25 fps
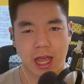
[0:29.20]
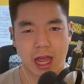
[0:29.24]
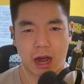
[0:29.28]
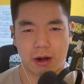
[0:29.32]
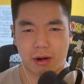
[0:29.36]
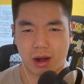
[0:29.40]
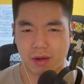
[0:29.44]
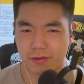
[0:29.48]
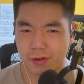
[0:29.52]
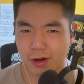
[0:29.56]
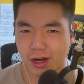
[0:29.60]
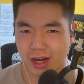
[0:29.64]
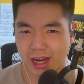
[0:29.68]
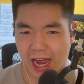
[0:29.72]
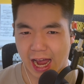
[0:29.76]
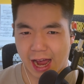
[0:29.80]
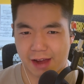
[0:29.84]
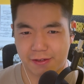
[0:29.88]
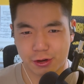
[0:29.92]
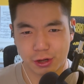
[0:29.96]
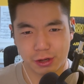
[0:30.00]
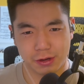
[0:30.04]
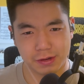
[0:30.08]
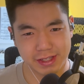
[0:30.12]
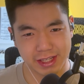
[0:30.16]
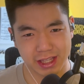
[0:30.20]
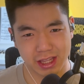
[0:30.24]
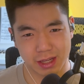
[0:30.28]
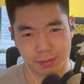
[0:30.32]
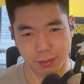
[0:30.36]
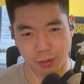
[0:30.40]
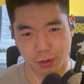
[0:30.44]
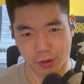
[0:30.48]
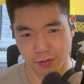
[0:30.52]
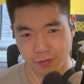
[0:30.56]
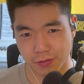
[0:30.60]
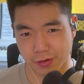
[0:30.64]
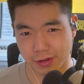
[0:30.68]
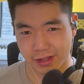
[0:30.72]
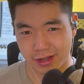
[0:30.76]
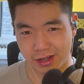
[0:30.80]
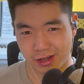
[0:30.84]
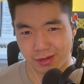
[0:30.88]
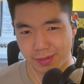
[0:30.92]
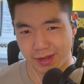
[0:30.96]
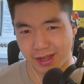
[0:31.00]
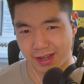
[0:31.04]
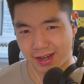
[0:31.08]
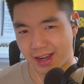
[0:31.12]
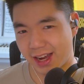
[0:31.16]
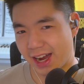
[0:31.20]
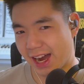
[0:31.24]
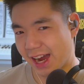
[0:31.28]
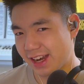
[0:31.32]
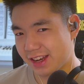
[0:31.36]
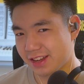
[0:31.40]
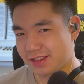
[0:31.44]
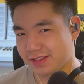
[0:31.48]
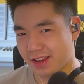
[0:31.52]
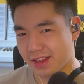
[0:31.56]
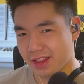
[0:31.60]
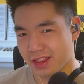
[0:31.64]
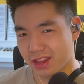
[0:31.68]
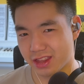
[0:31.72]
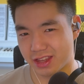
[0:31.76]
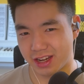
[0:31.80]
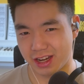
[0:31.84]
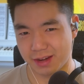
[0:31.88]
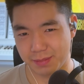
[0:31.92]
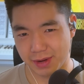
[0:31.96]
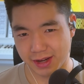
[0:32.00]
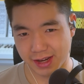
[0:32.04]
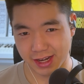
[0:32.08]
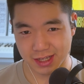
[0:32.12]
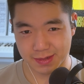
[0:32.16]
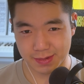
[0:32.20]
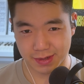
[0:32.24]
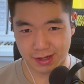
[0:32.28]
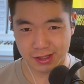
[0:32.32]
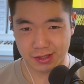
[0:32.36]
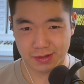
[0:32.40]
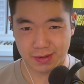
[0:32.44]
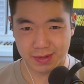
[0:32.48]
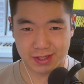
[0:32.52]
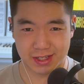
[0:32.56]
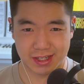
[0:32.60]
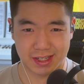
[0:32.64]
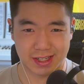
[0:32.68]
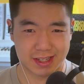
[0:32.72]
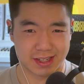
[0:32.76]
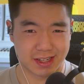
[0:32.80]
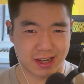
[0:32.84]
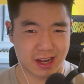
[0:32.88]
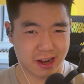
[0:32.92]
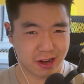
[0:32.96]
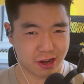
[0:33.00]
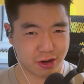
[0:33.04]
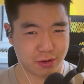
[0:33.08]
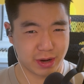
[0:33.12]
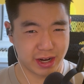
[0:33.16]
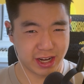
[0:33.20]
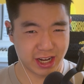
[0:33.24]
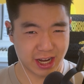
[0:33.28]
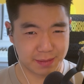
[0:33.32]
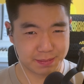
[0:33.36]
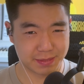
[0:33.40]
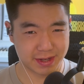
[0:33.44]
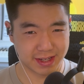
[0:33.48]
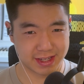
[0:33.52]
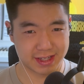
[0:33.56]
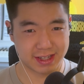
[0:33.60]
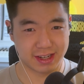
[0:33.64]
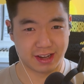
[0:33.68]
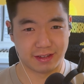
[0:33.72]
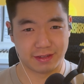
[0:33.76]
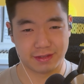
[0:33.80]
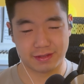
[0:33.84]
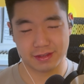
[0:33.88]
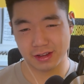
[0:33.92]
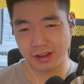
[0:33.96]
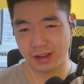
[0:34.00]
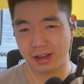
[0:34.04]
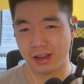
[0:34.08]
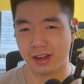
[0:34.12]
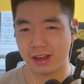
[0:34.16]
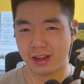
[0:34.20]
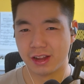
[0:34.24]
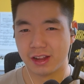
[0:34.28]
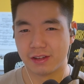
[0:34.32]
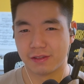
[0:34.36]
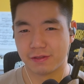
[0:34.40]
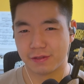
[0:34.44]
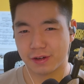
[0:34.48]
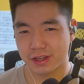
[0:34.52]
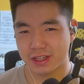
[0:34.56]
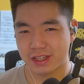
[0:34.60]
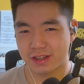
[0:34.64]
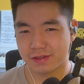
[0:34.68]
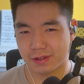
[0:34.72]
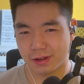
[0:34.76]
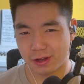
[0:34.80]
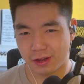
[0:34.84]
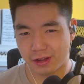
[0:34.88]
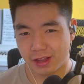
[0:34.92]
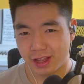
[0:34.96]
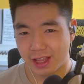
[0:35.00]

However, after using the board for a little bit, I just found that the typing experience was just not quite up to snuff. First of all,